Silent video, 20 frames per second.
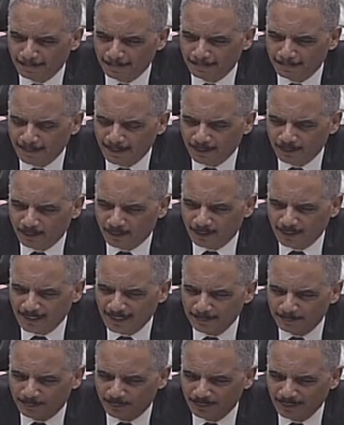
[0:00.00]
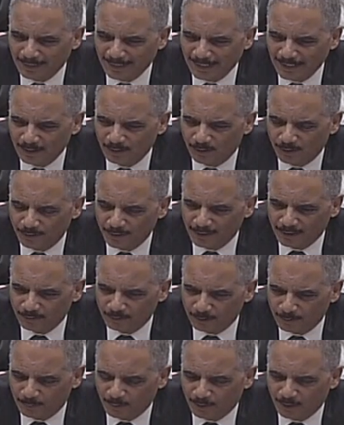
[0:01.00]
that are at play or that
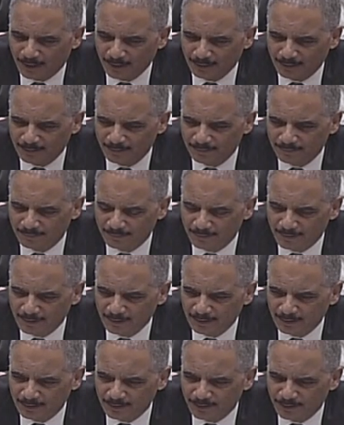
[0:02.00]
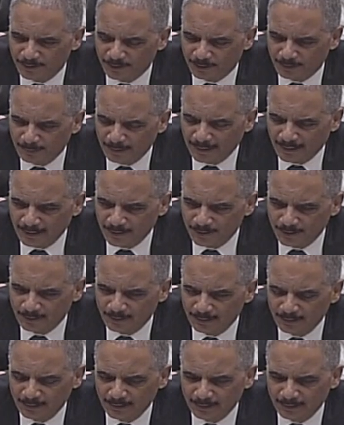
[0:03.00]
are a part of the determination.